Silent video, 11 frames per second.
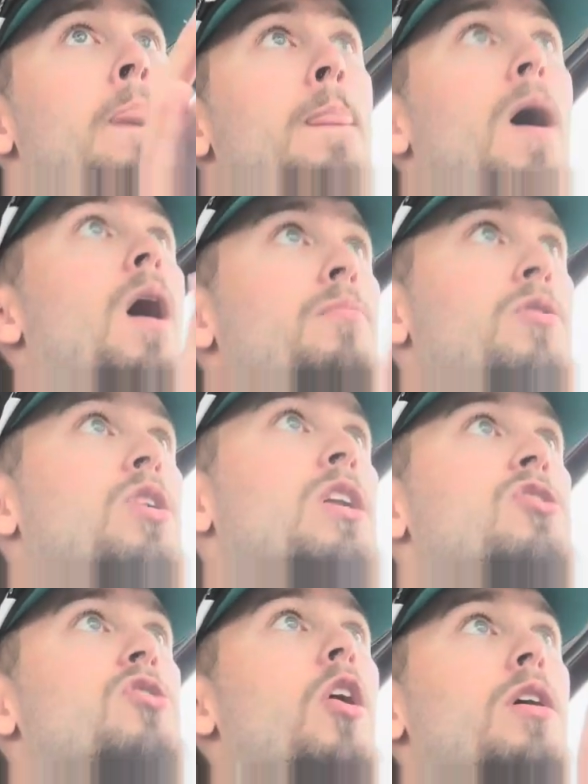um, they're going to
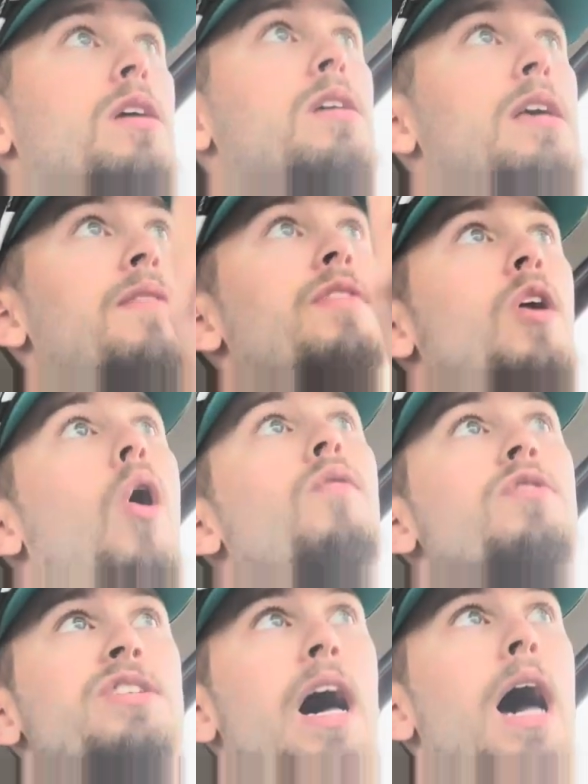start giving
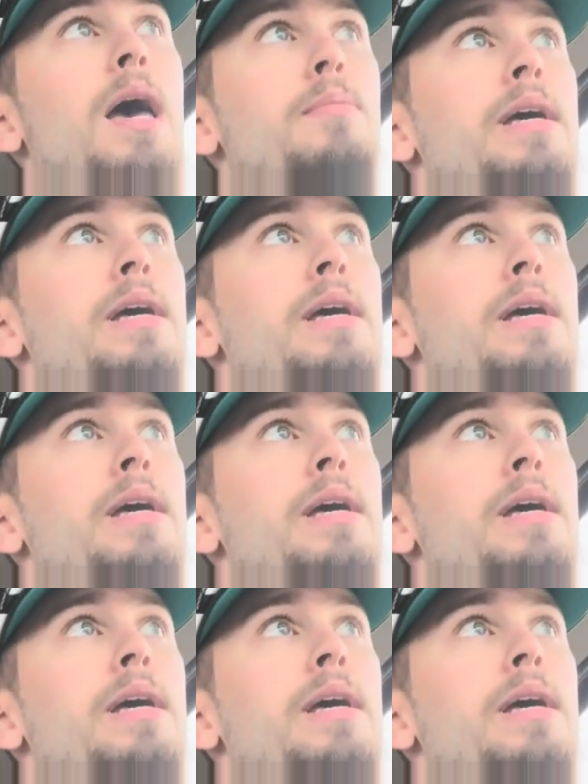overtime